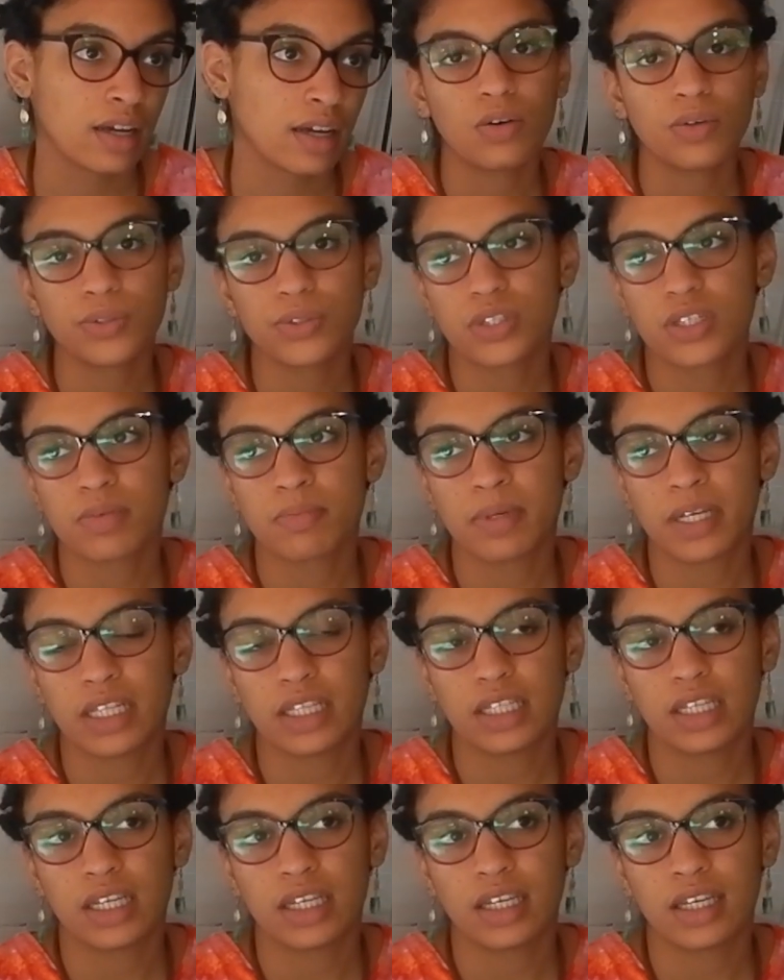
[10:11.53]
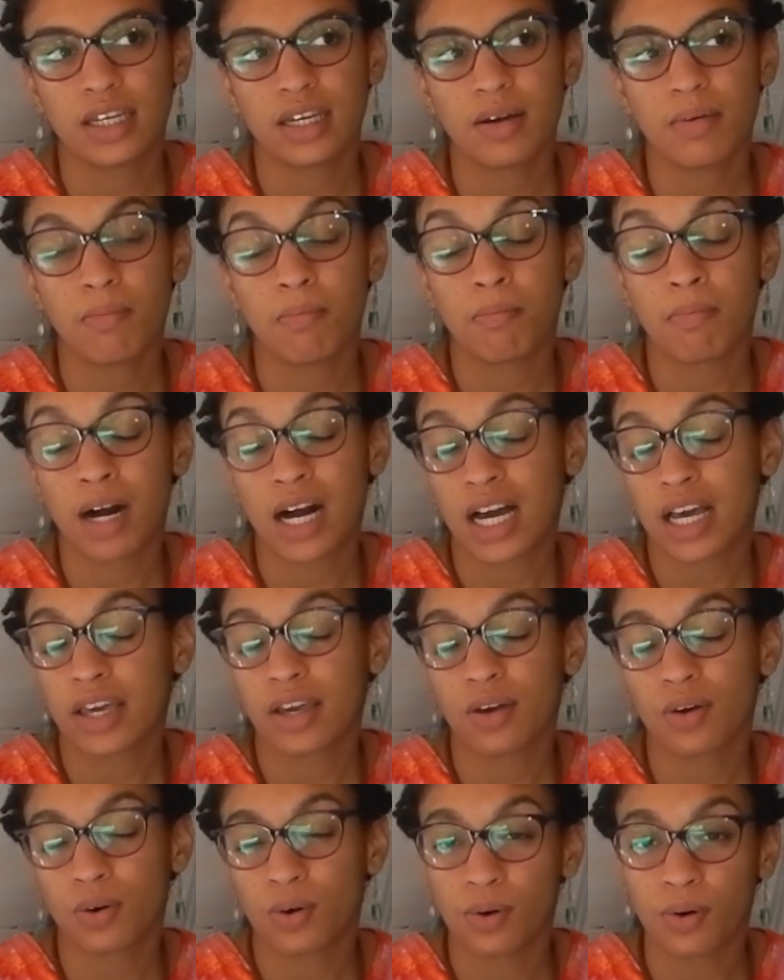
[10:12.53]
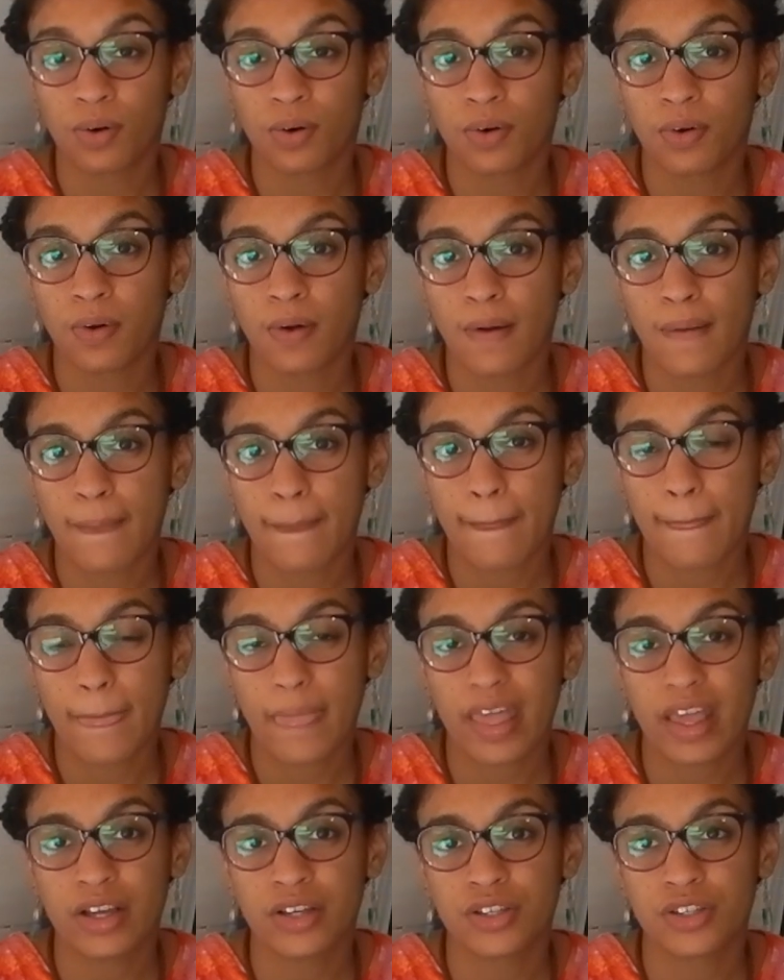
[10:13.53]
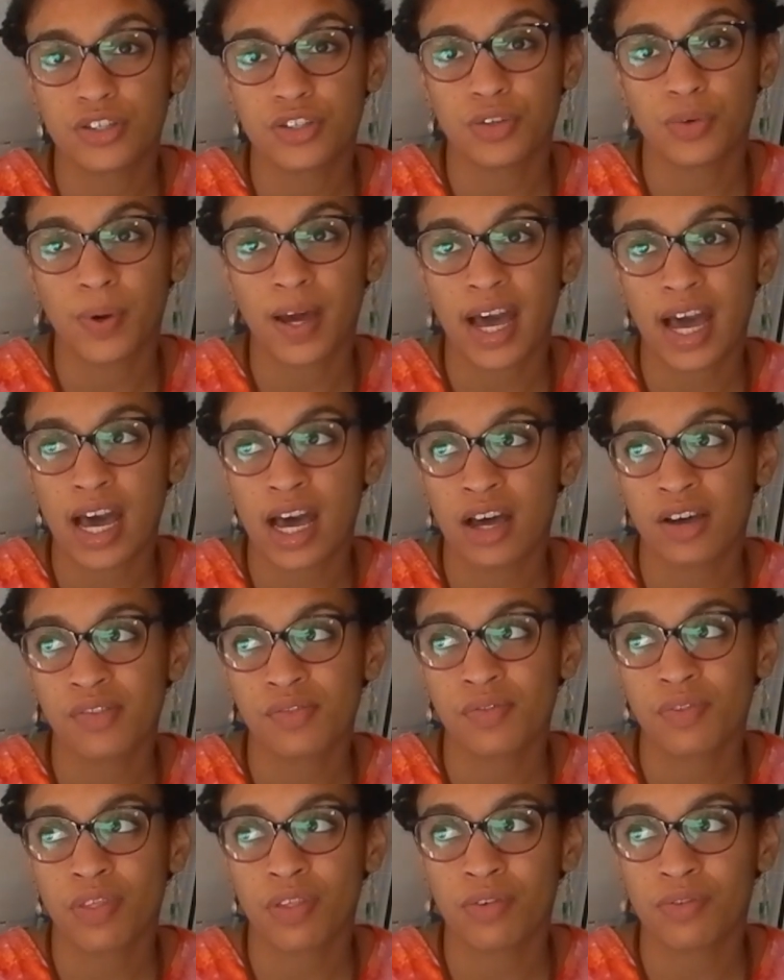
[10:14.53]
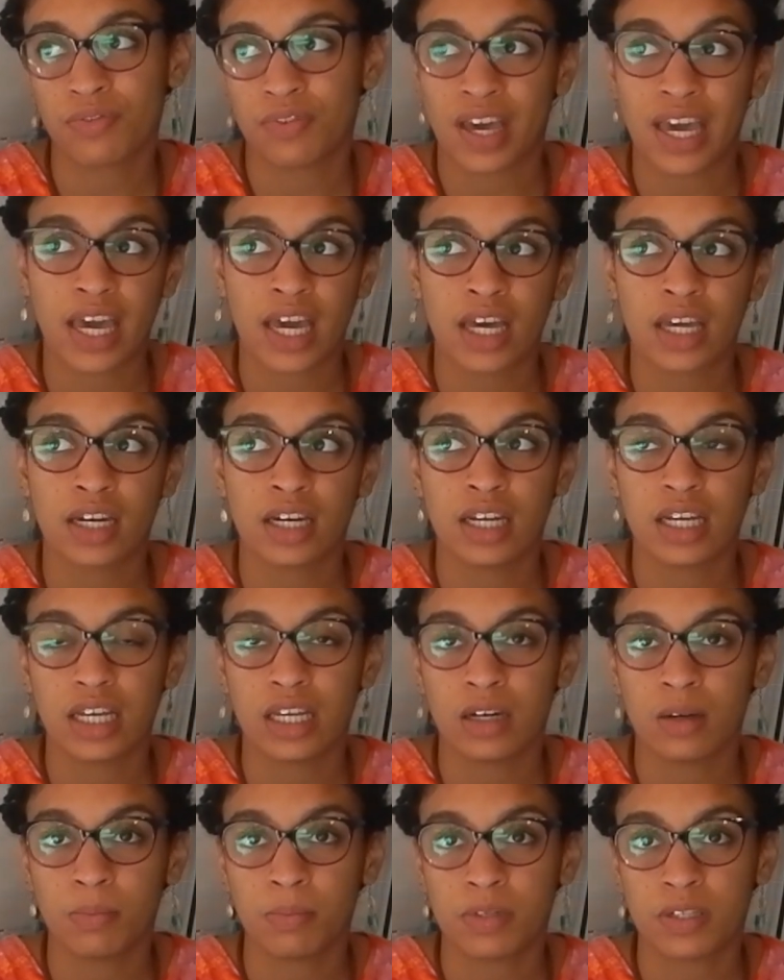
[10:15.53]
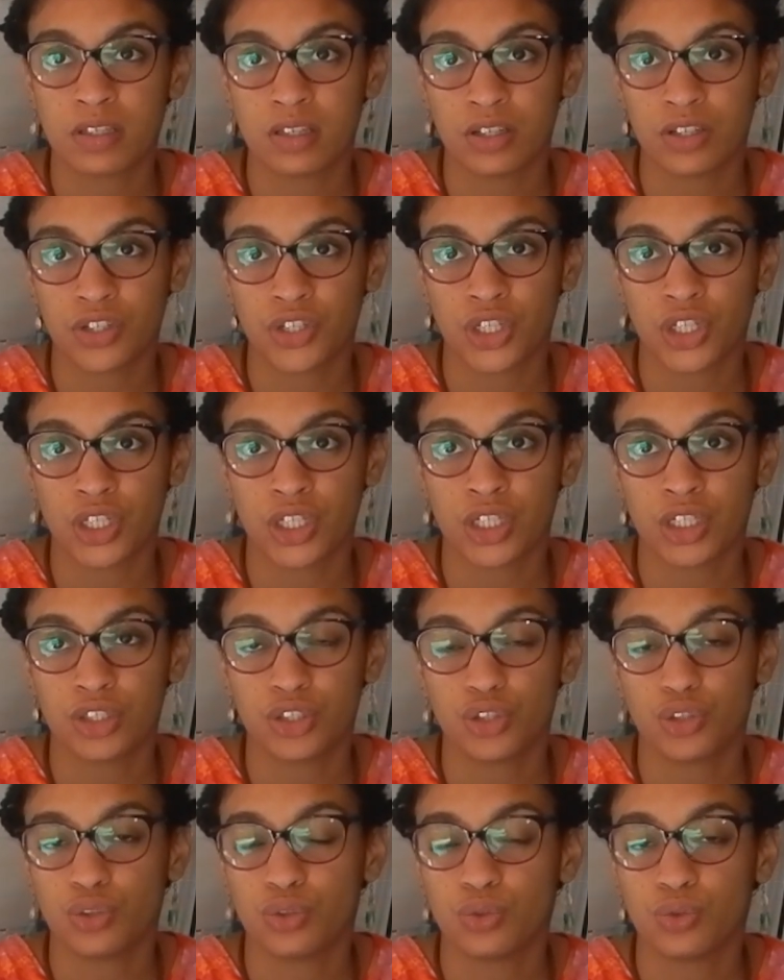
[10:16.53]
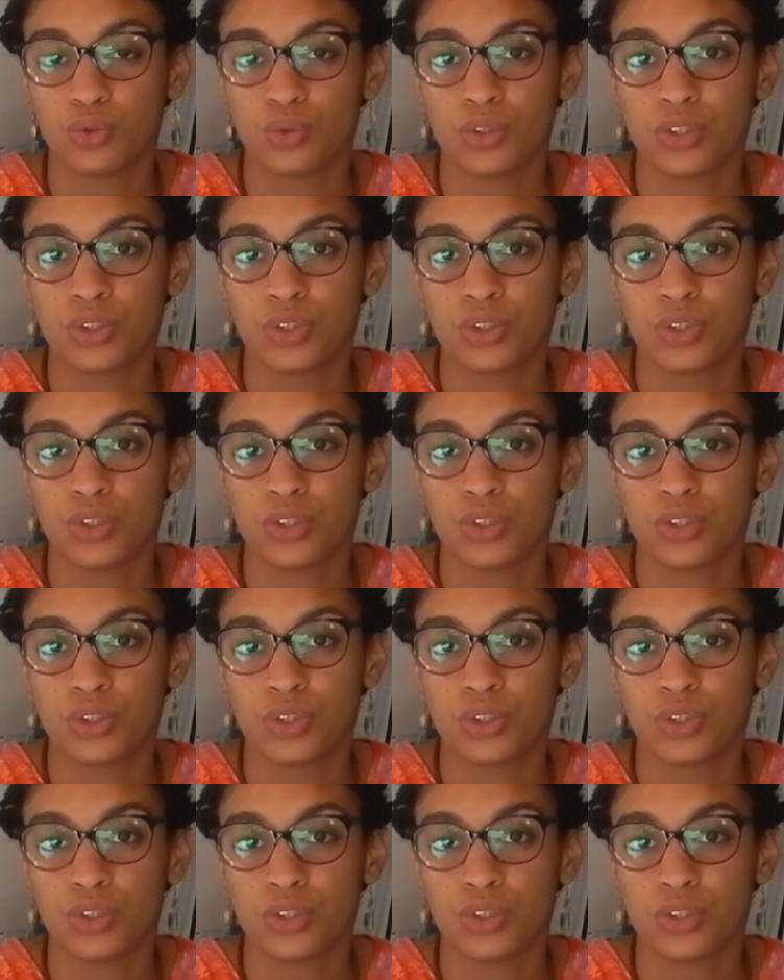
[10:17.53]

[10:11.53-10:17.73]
Ultimately, my goal is to have the van in a position to